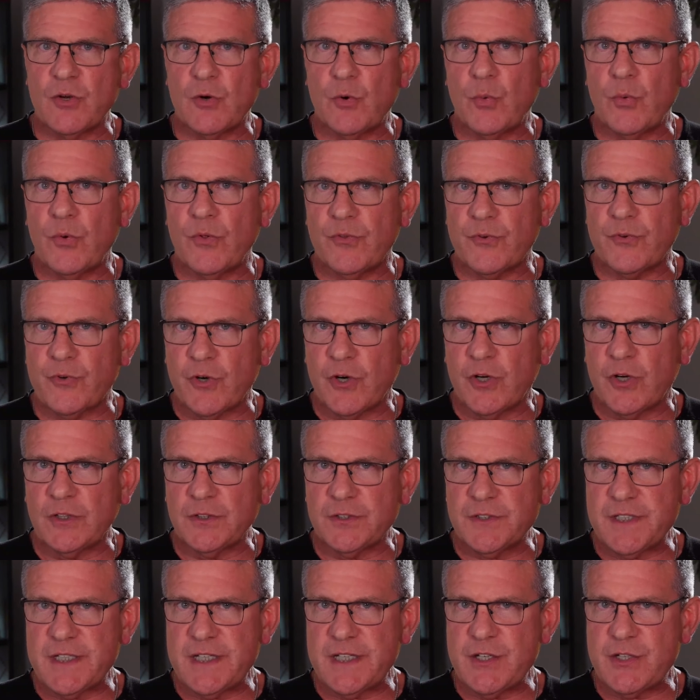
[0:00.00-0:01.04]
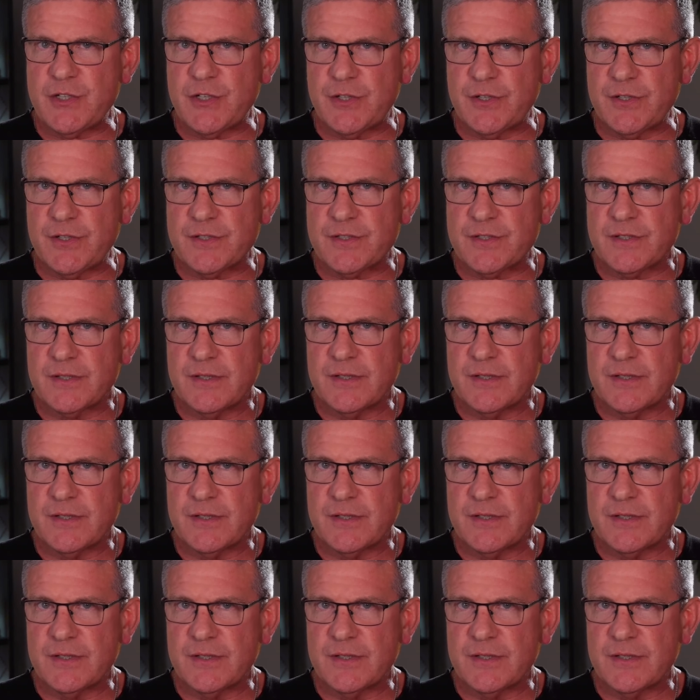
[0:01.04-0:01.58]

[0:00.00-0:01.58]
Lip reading: withdrawal seizures,